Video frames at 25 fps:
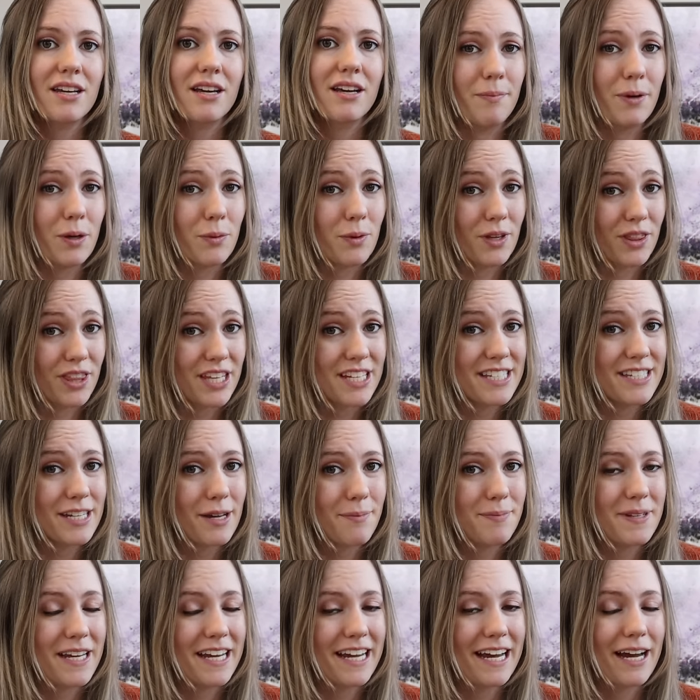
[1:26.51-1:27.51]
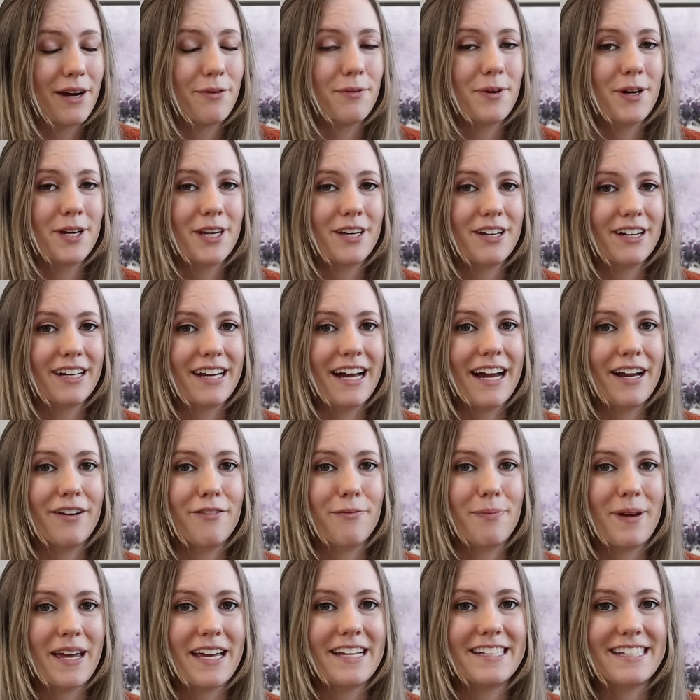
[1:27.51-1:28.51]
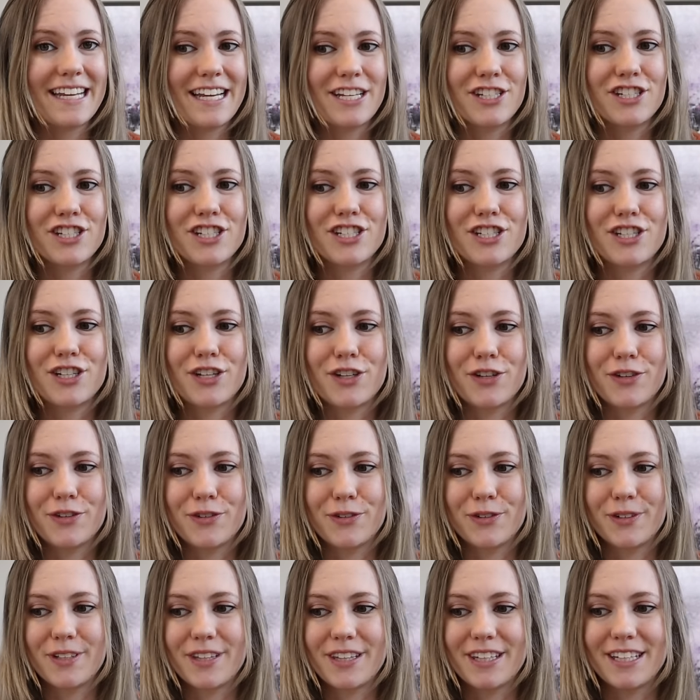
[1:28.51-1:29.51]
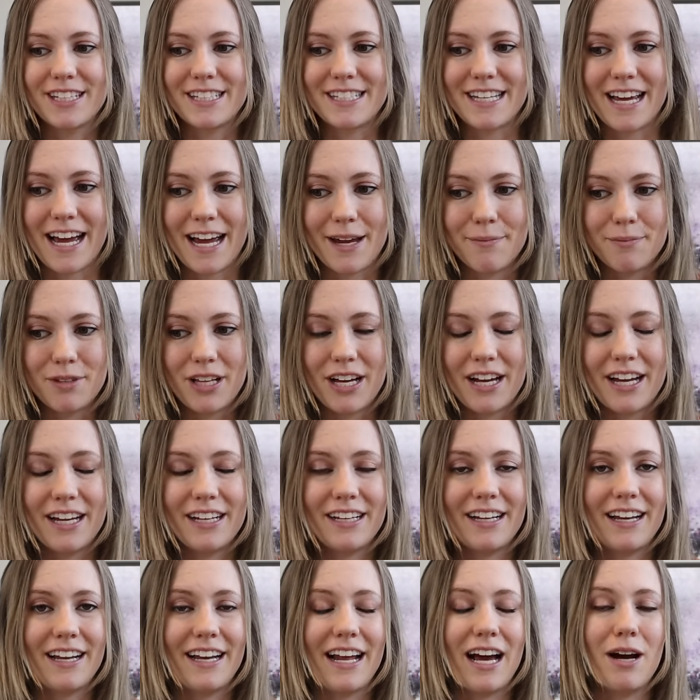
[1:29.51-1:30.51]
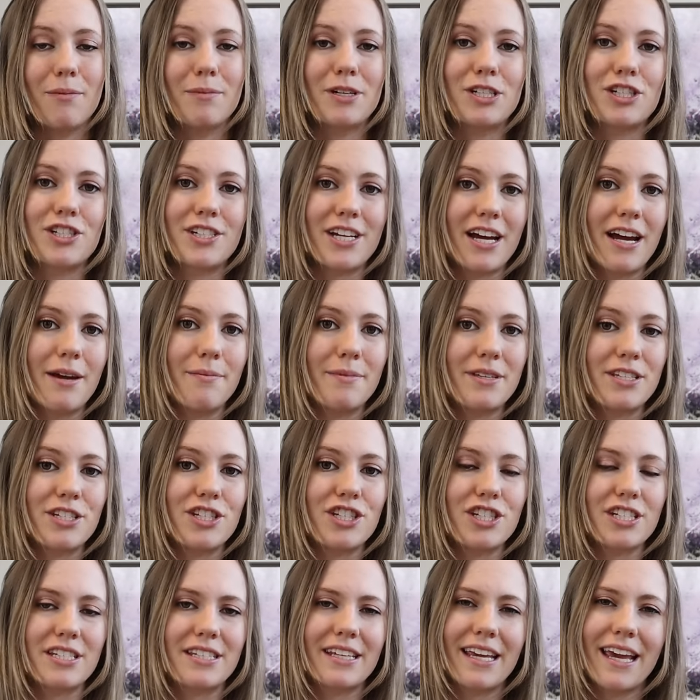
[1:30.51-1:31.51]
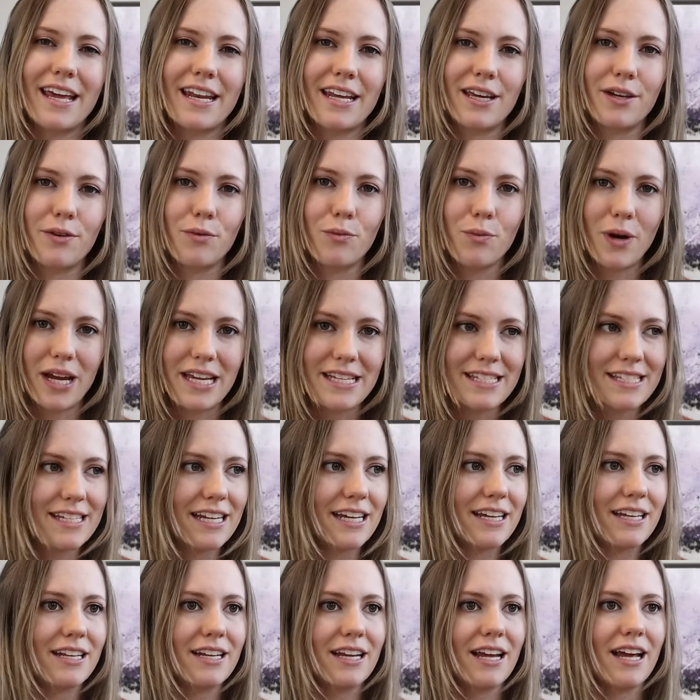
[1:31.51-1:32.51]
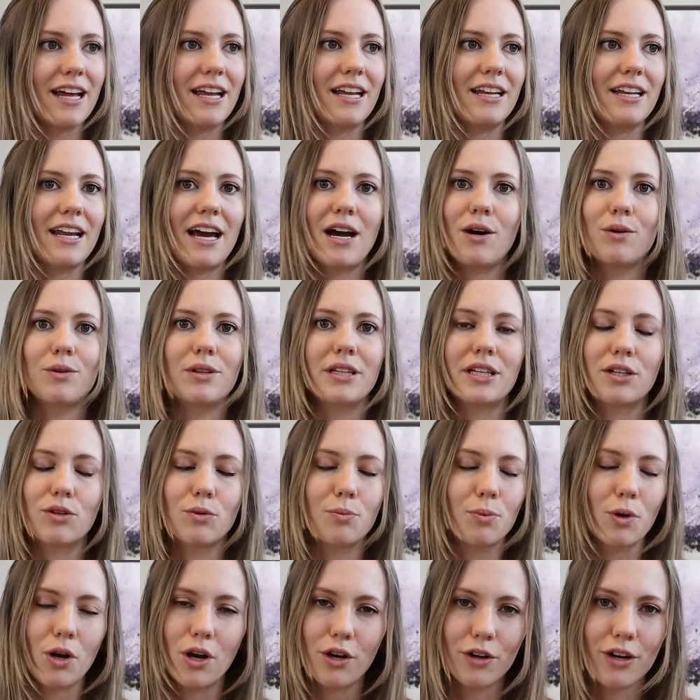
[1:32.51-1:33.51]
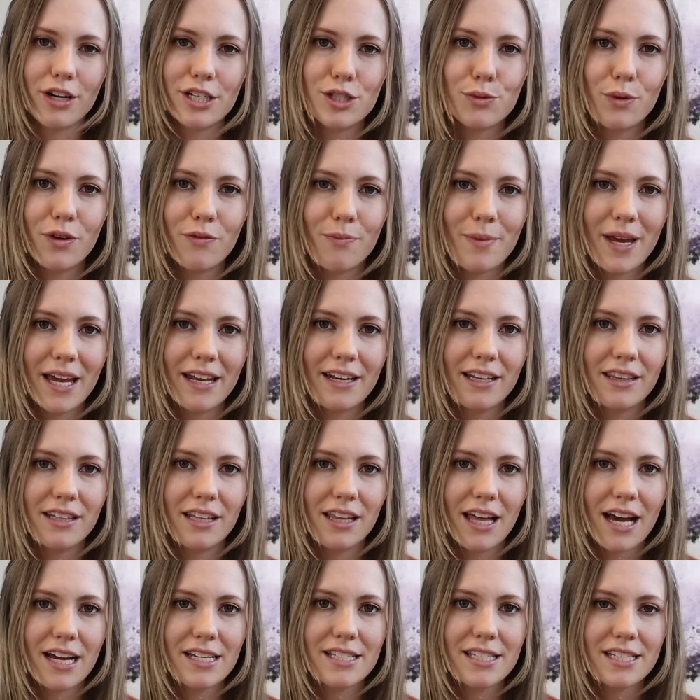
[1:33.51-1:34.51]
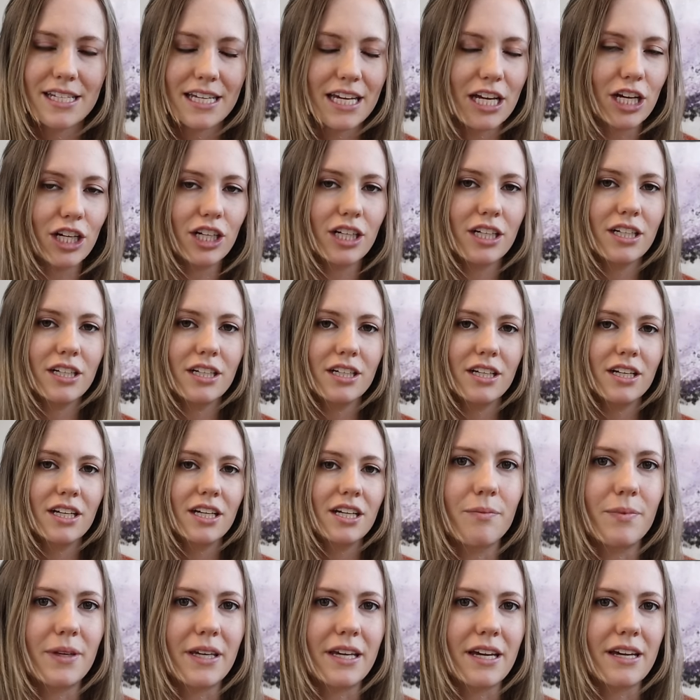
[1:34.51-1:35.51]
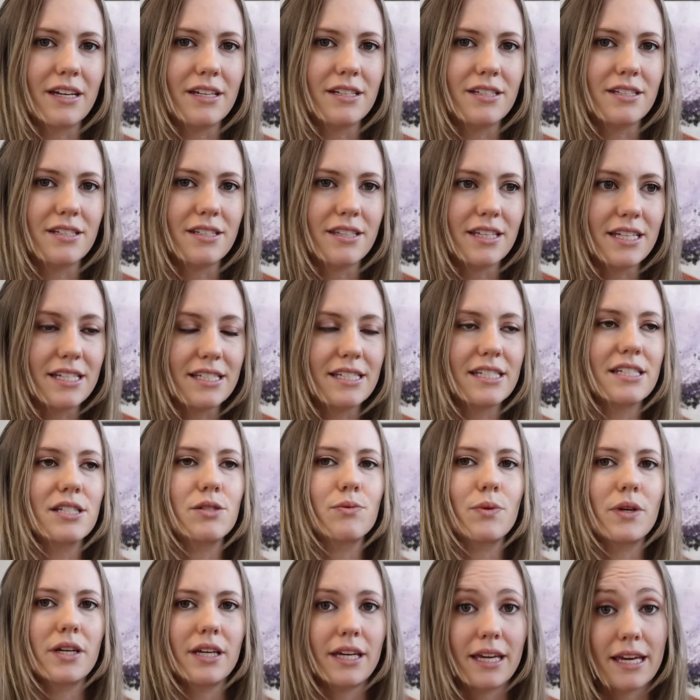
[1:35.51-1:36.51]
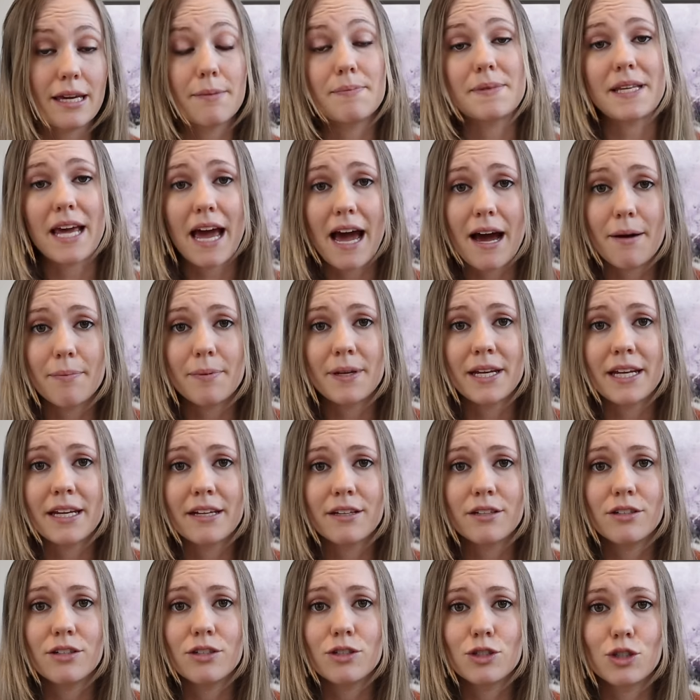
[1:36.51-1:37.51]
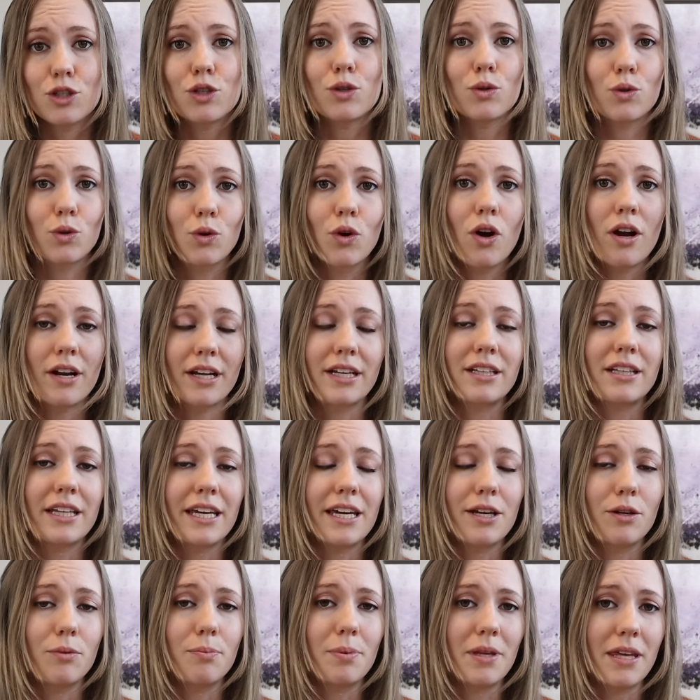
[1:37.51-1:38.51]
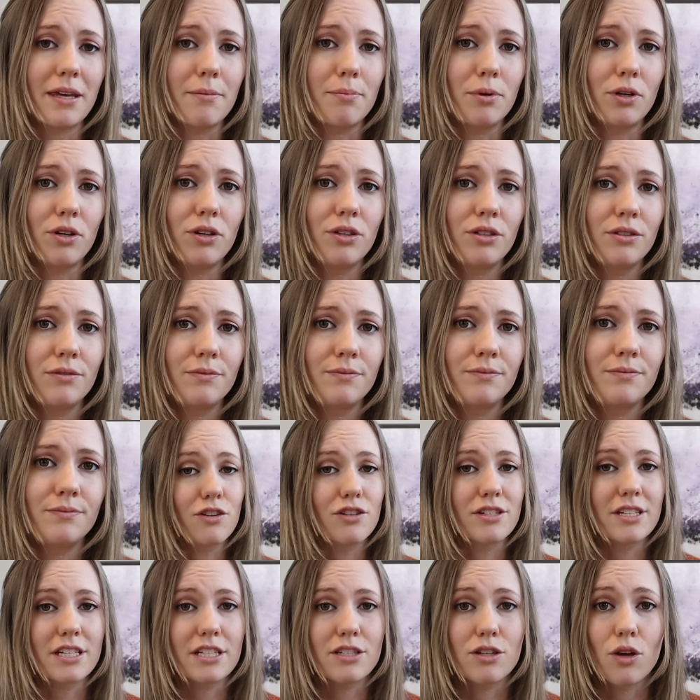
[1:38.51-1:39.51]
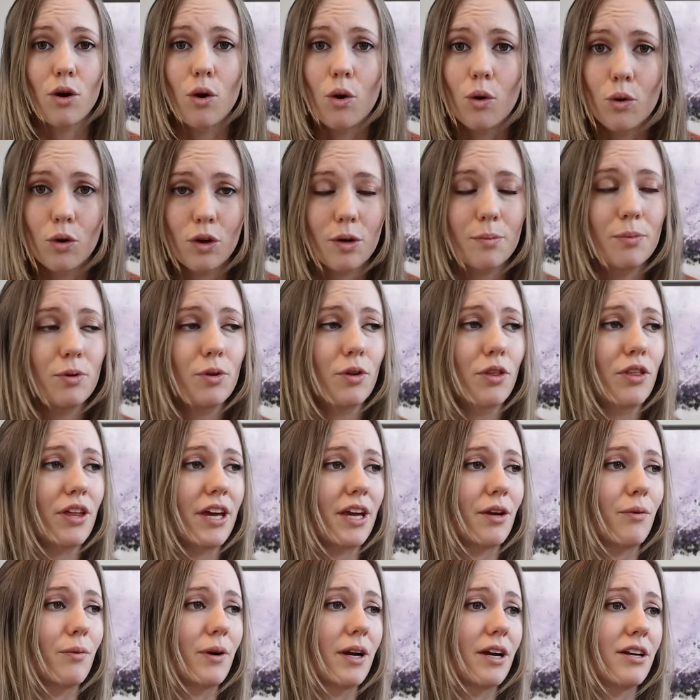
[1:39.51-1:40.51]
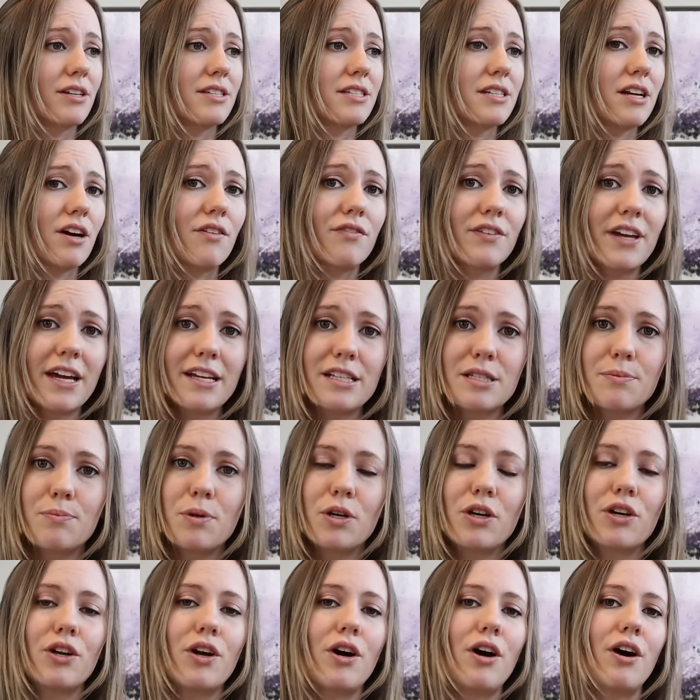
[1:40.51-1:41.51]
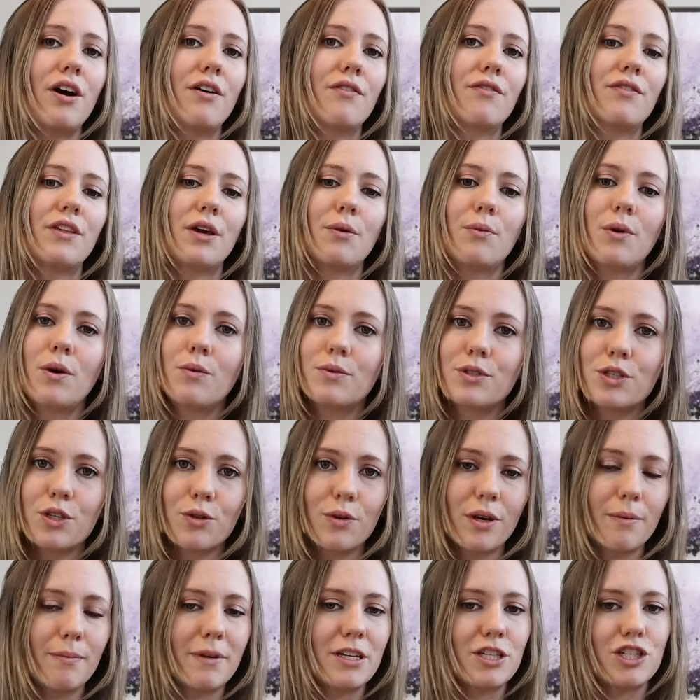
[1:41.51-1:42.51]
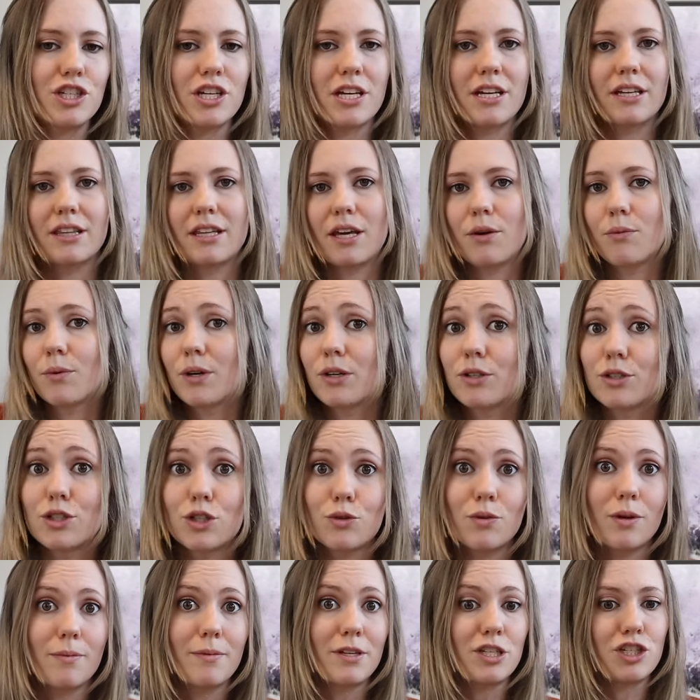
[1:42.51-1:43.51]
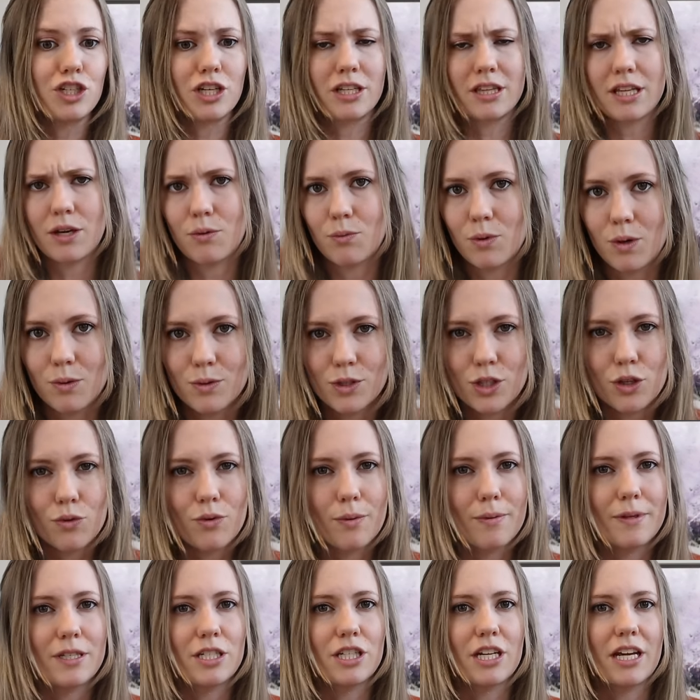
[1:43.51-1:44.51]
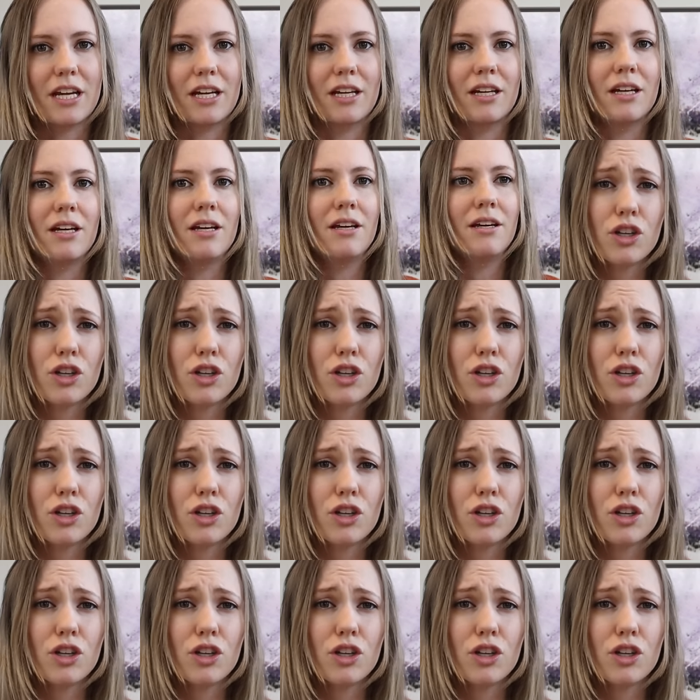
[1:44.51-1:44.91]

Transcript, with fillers: But with this update, I want you to kind of pay attention to the timeline and how much time is just getting wasted and how little progress we've made in the last year because this is what keeps happening to chronically ill people there's this horrible thing where stuff gets put off, they won't do imaging, they will do imaging, they won't do imaging.